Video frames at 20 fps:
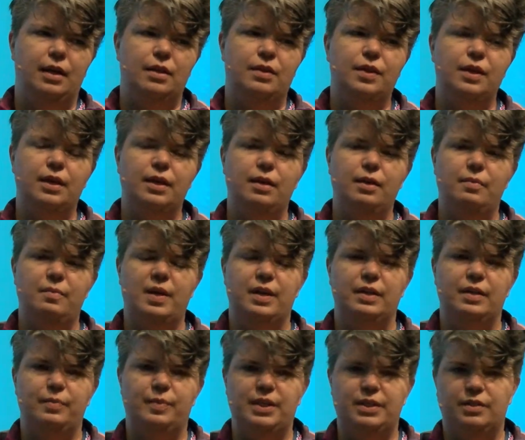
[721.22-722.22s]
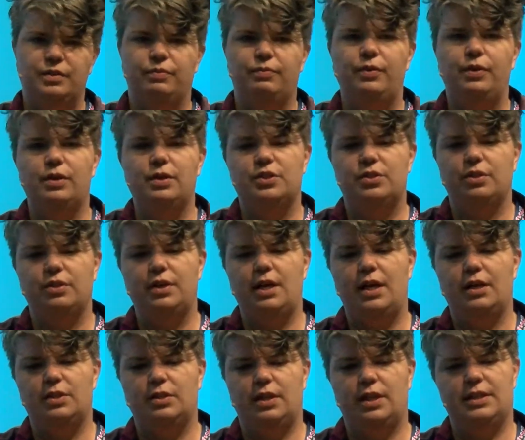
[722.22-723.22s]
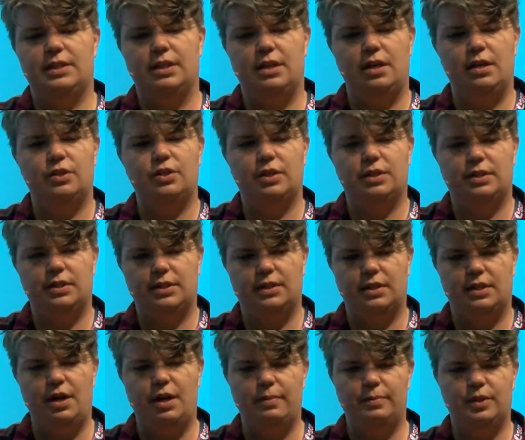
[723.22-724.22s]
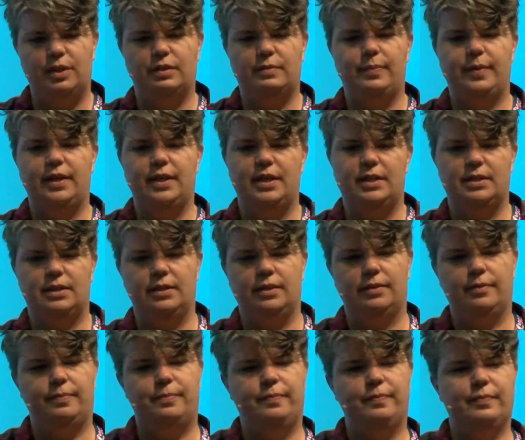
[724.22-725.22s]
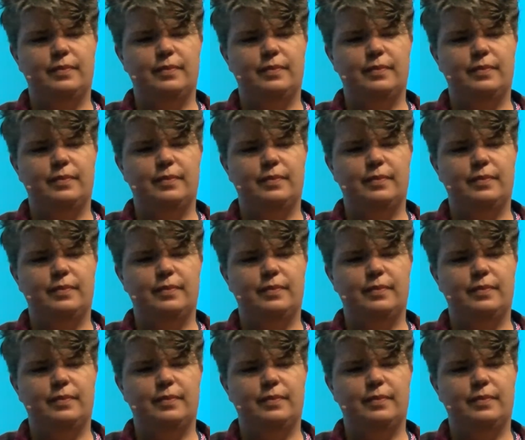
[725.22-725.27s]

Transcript: thinking about the piece of furniture not as just as an object, but as a